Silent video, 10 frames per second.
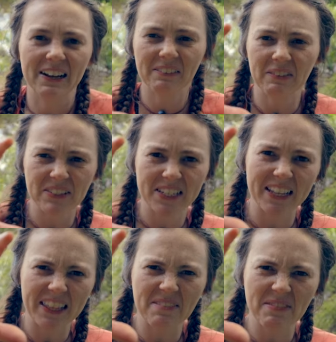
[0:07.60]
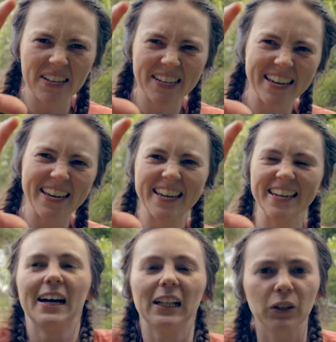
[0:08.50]
One was like that big.
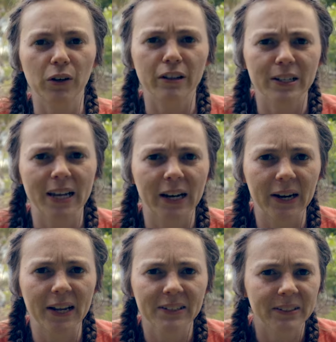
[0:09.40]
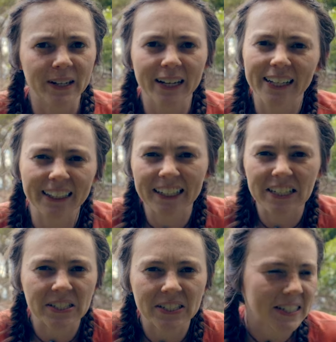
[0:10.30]
A lot of things I can handle.
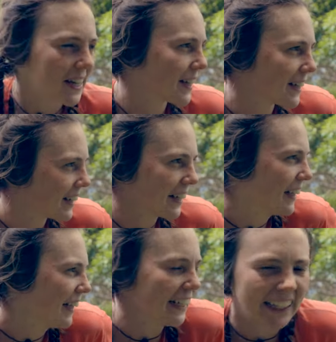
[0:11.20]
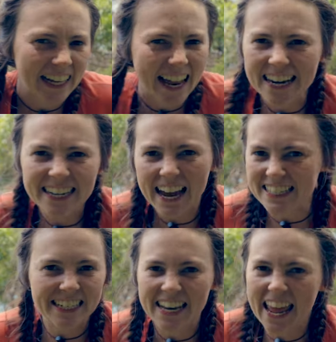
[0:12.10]
Leeches.
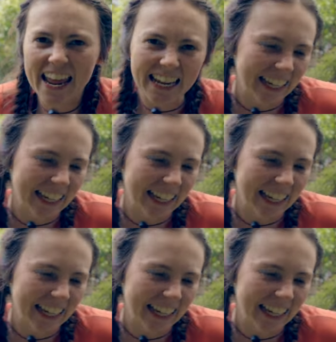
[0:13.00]
Not today.